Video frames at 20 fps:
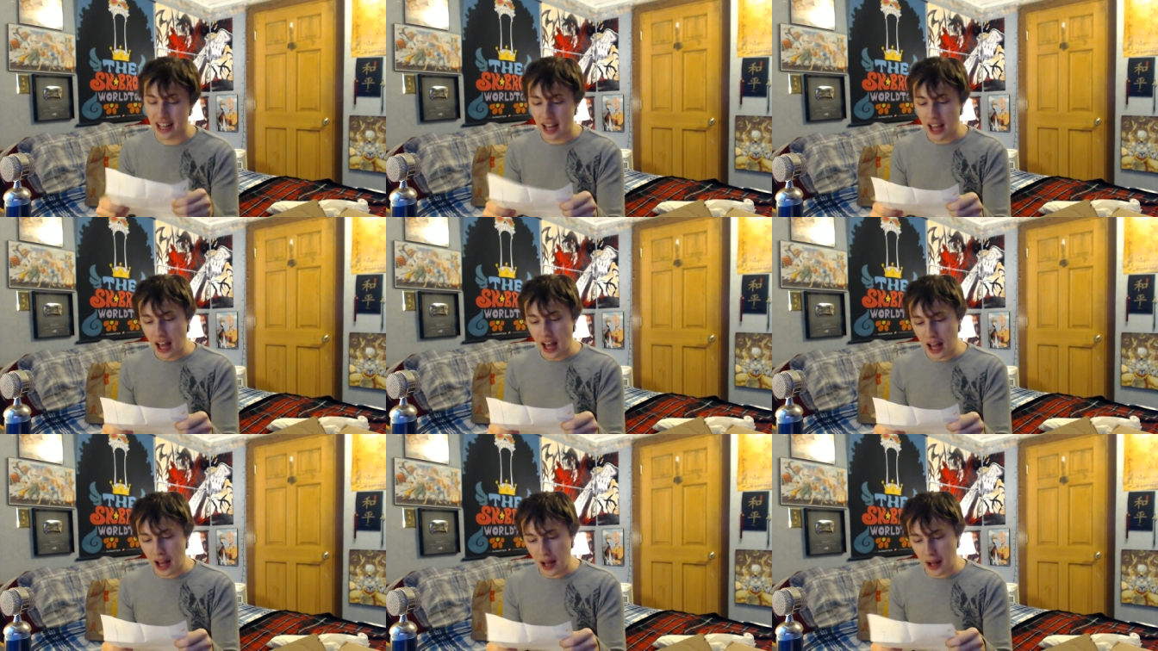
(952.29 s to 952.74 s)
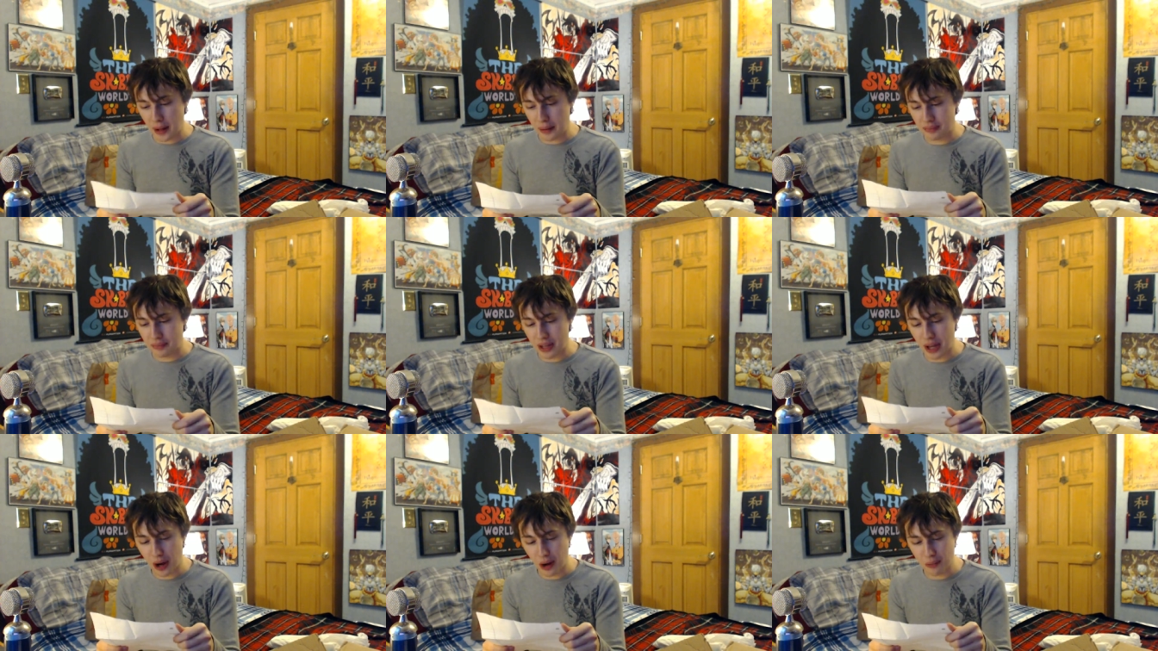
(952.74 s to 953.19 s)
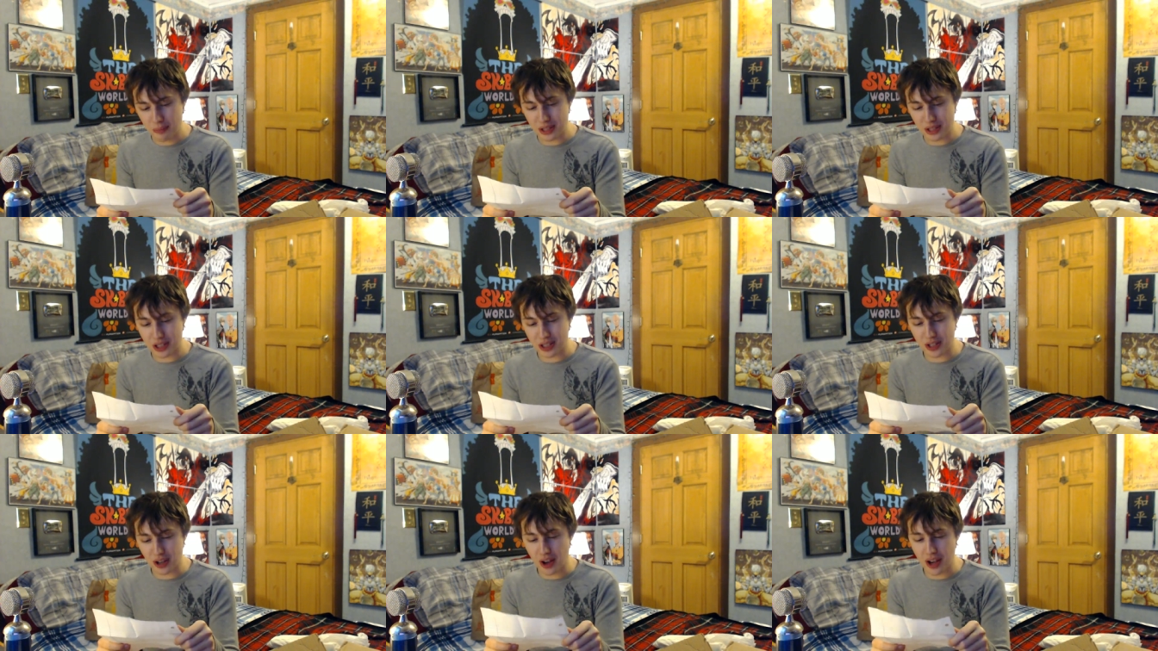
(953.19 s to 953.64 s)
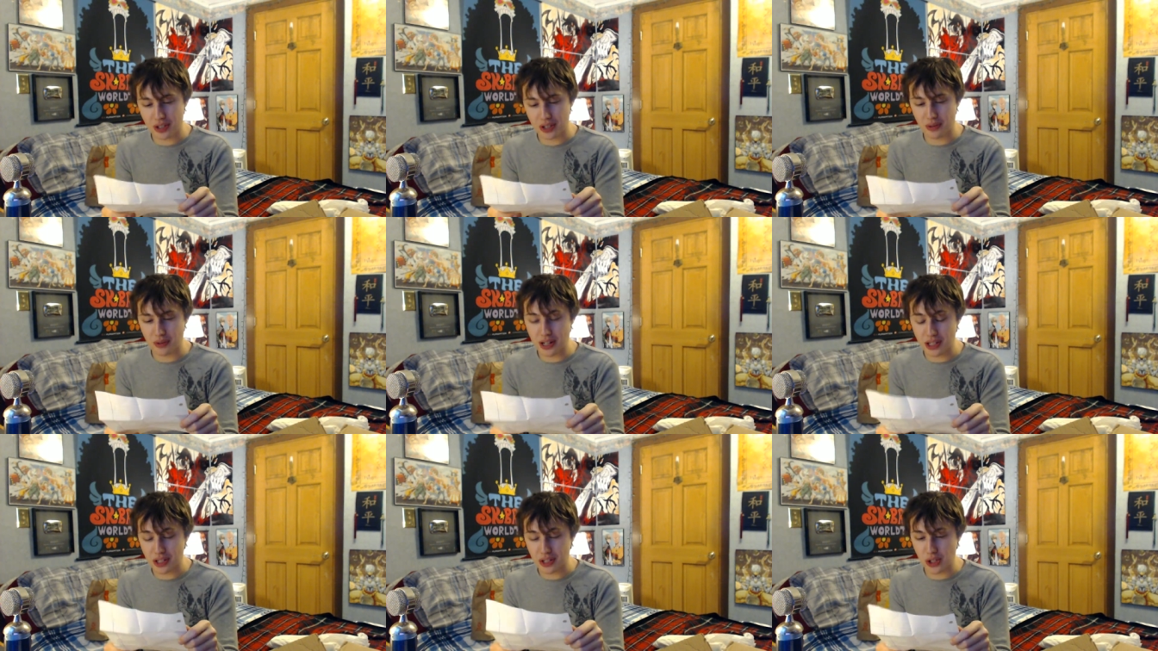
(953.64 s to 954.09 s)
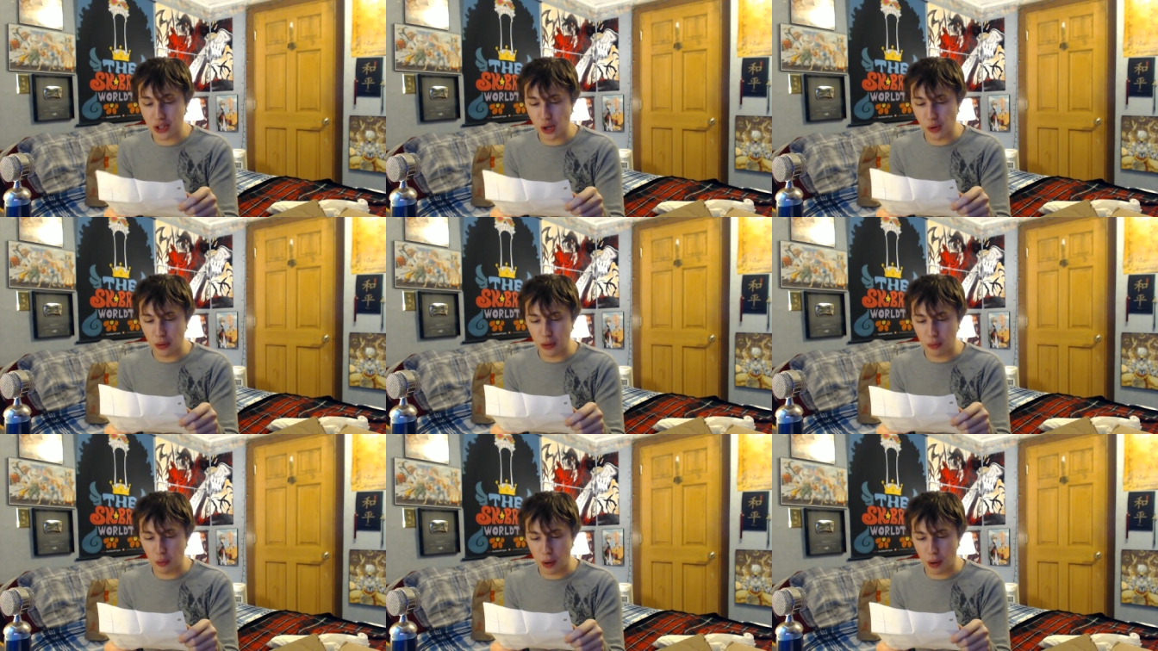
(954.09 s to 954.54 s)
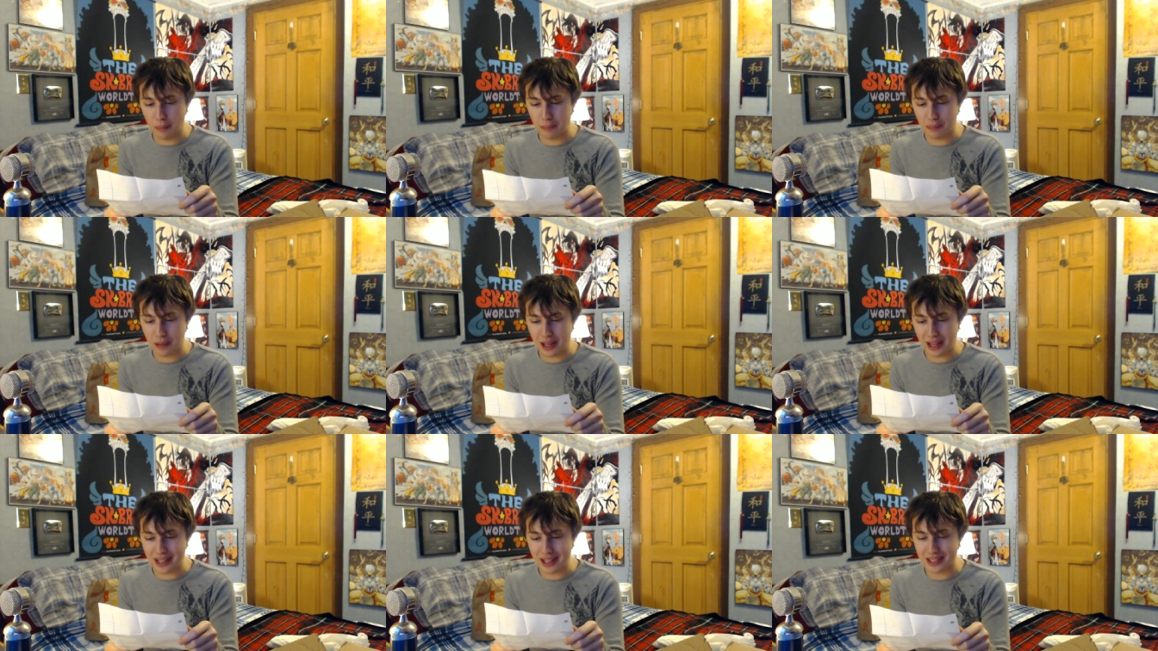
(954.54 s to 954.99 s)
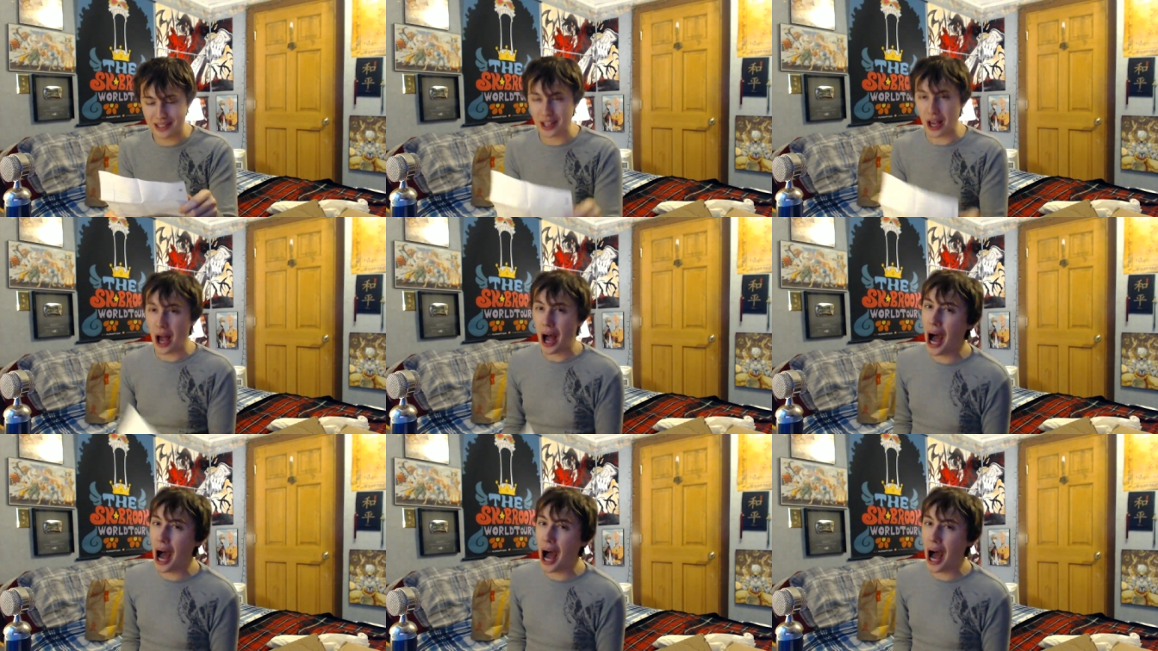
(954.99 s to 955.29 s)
Um, hope the sauce reaches you in one piece.